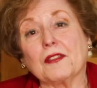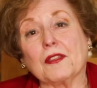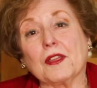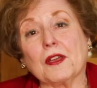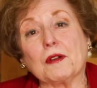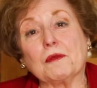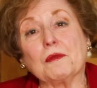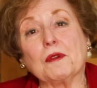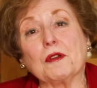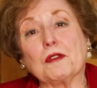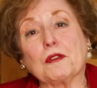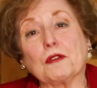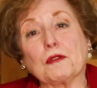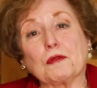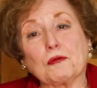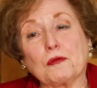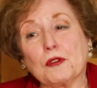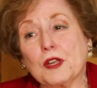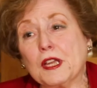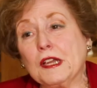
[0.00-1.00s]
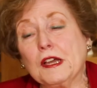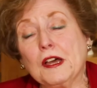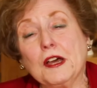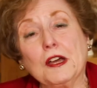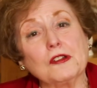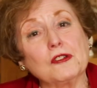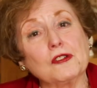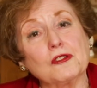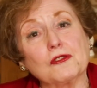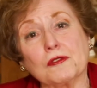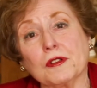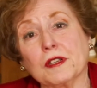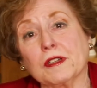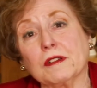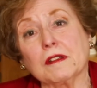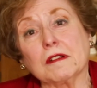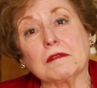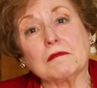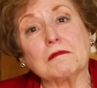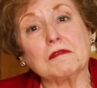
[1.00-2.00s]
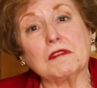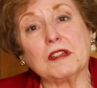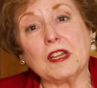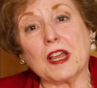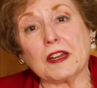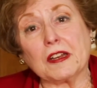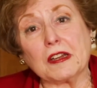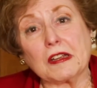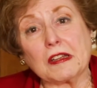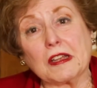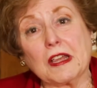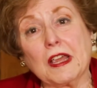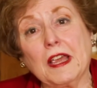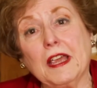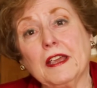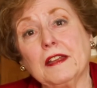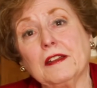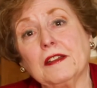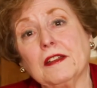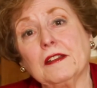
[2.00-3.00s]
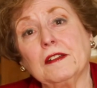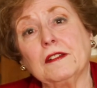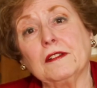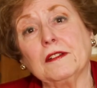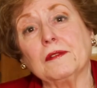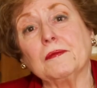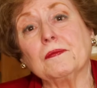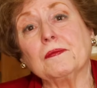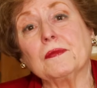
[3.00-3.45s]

There were 300 dedicated